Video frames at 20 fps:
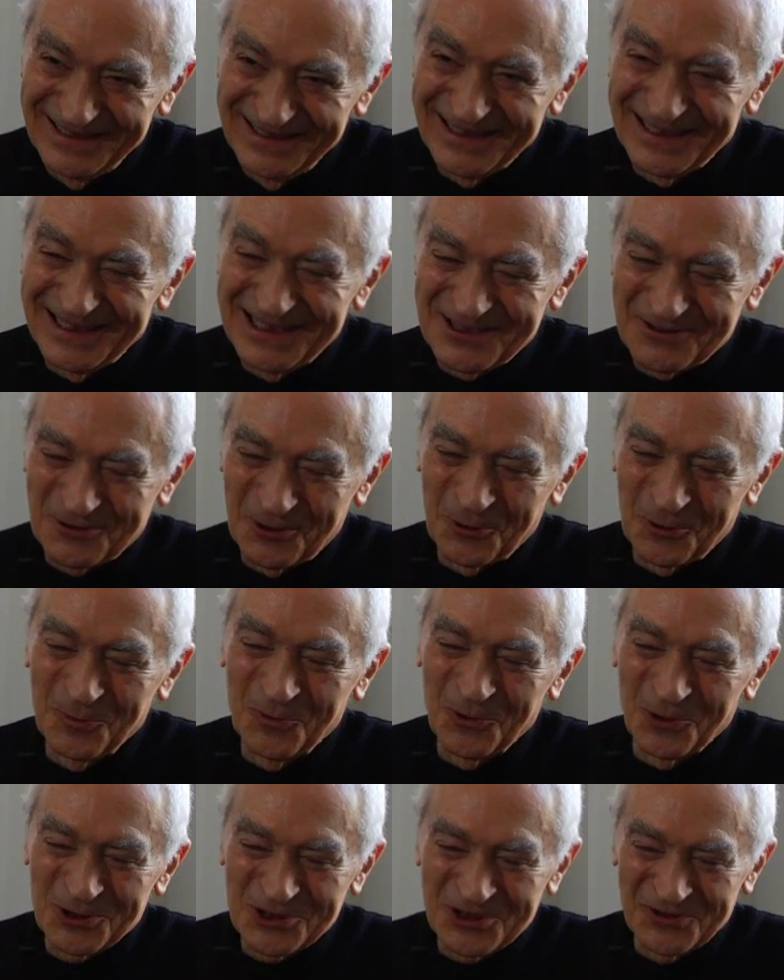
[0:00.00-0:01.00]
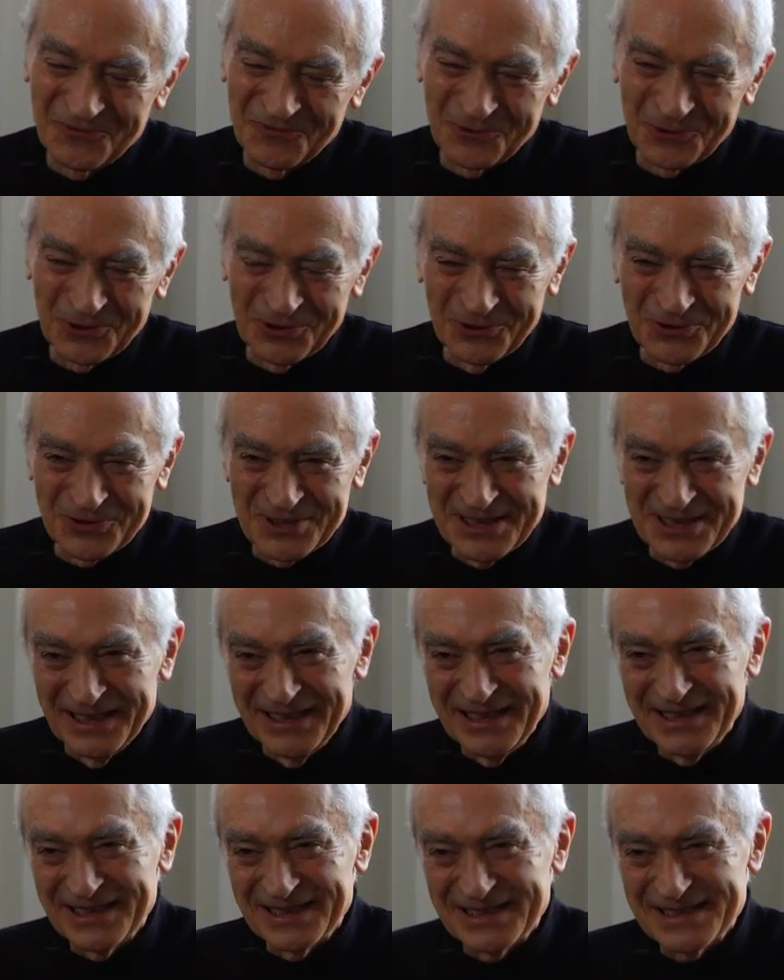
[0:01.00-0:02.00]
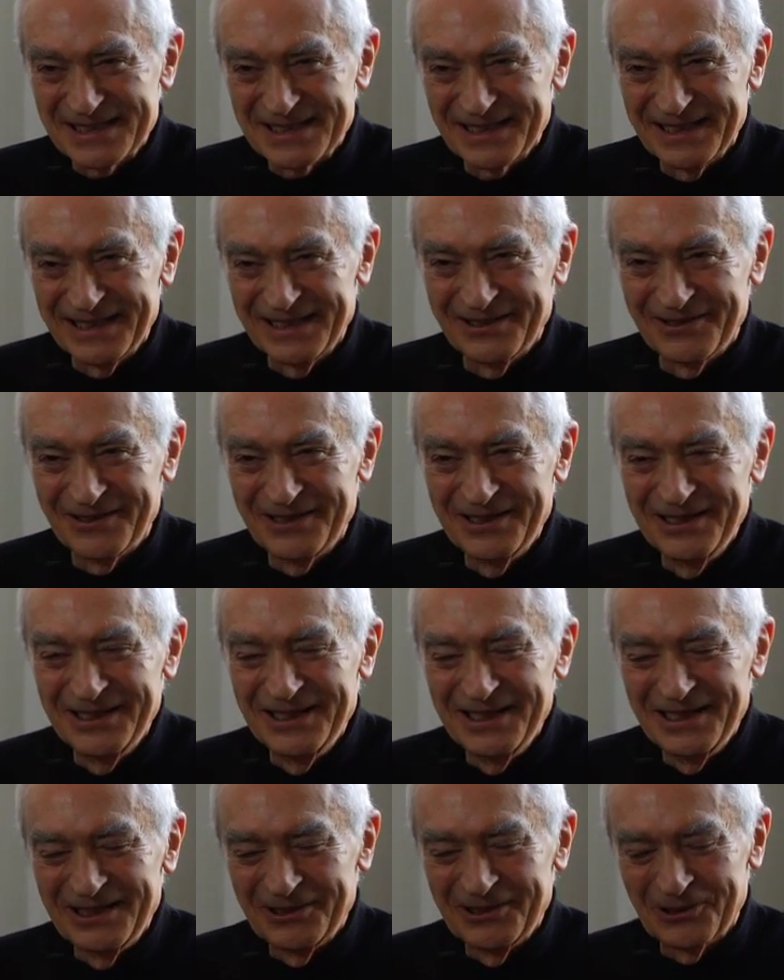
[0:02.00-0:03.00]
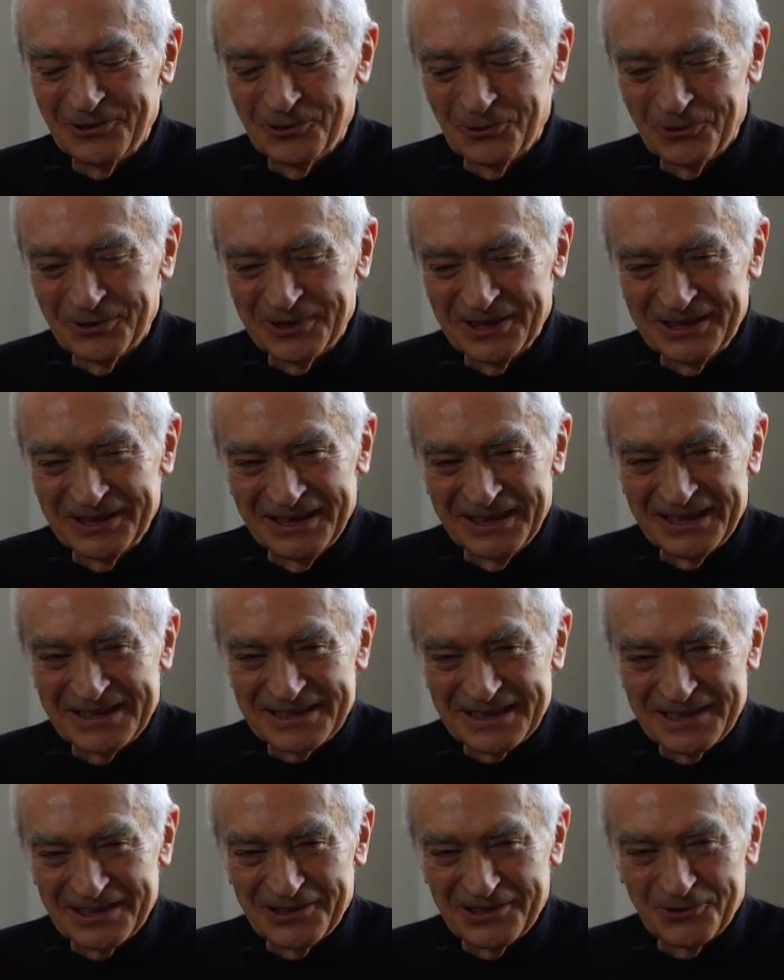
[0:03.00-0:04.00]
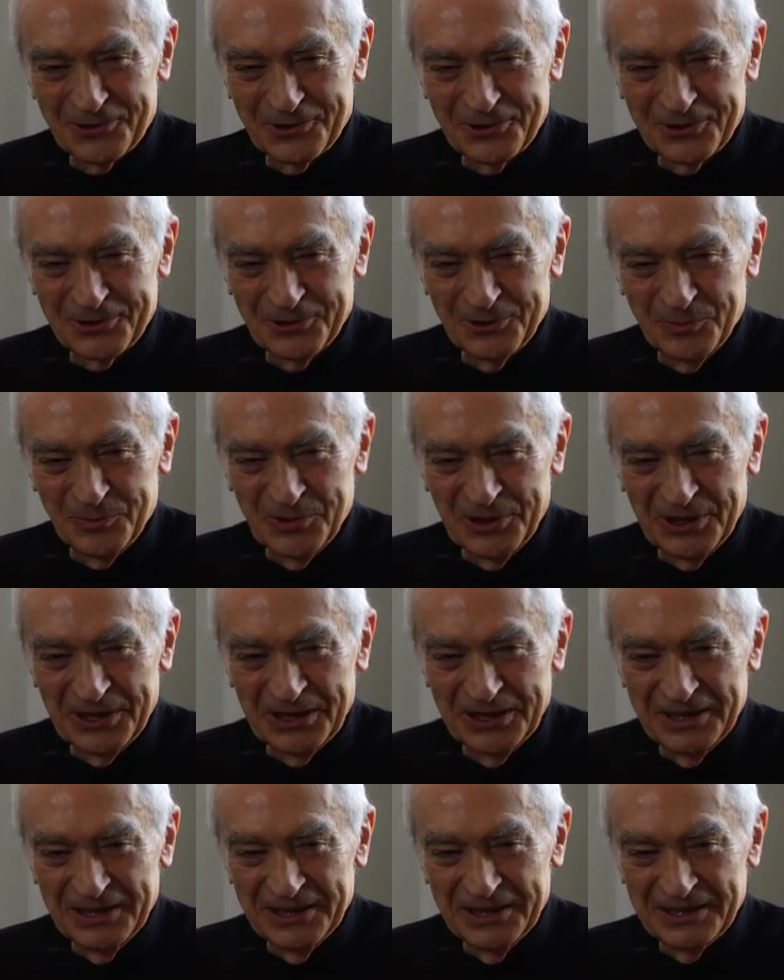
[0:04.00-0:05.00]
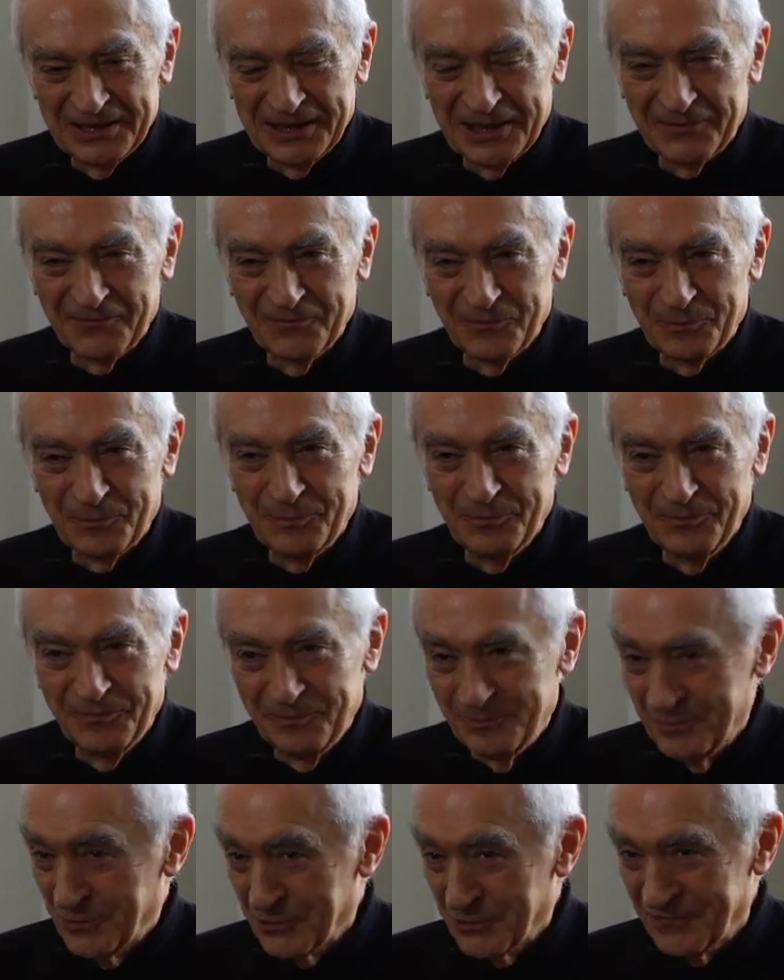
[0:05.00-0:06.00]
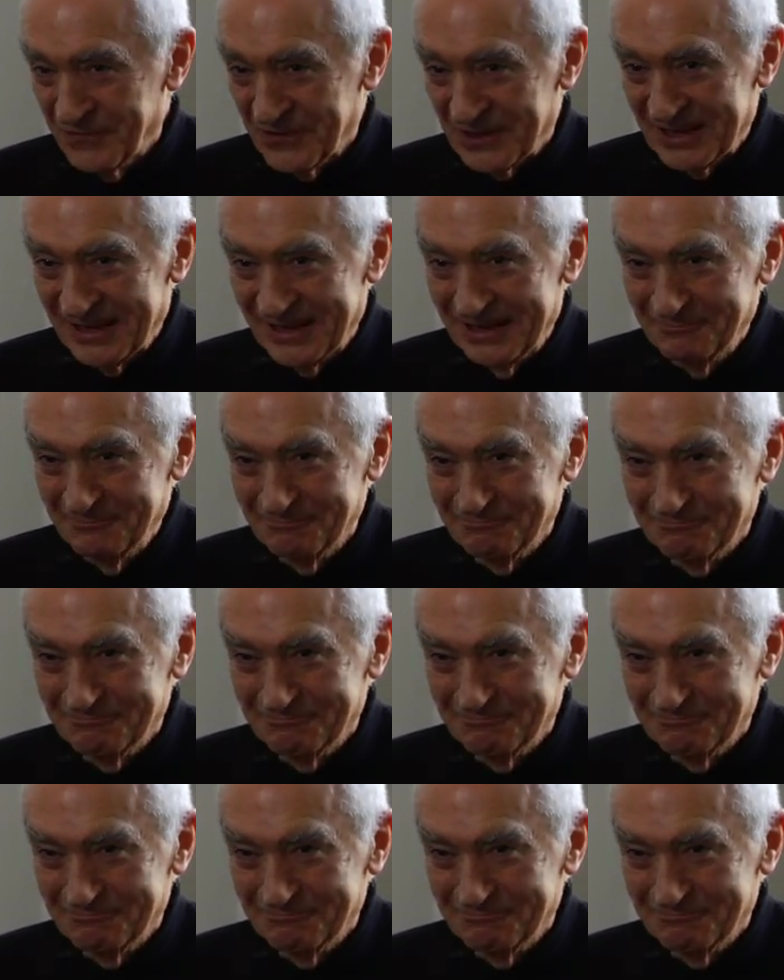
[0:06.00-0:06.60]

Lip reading: There is room also for those things, you know. Not all the things that could be done perfectly.